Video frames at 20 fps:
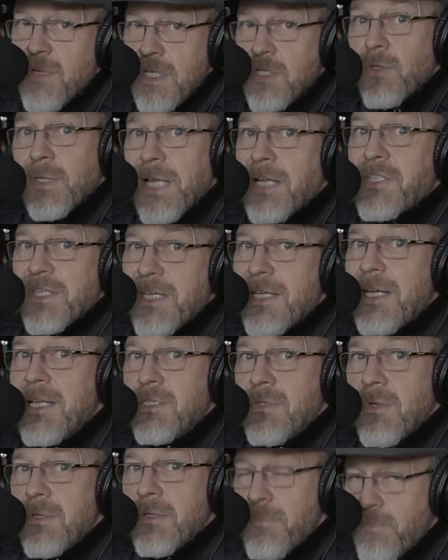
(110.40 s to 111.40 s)
So let's get
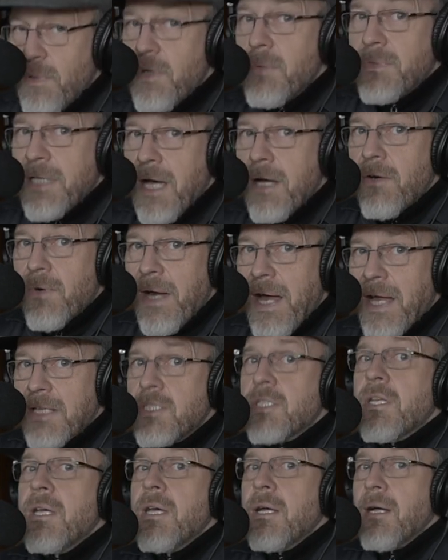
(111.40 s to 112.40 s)
into it. The Boomtown
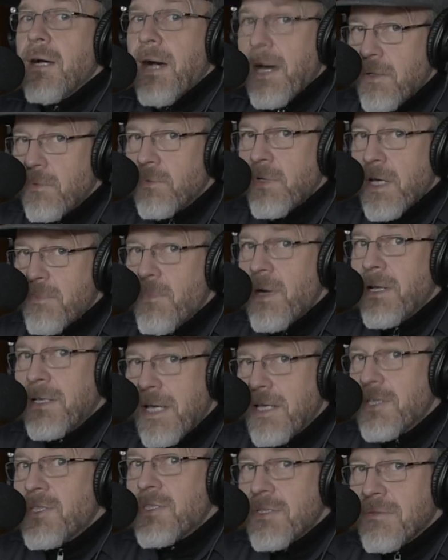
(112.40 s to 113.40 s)
Rats, I Don't Like
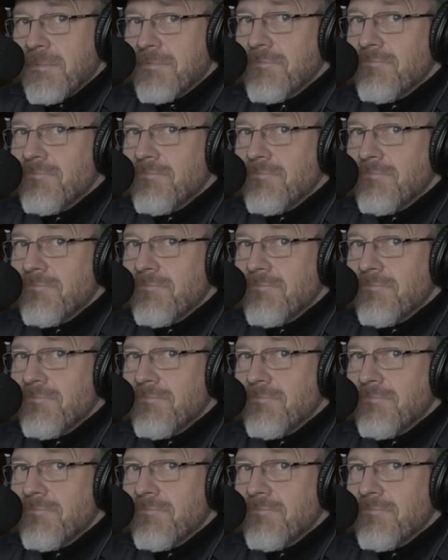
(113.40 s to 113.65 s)
Mondays.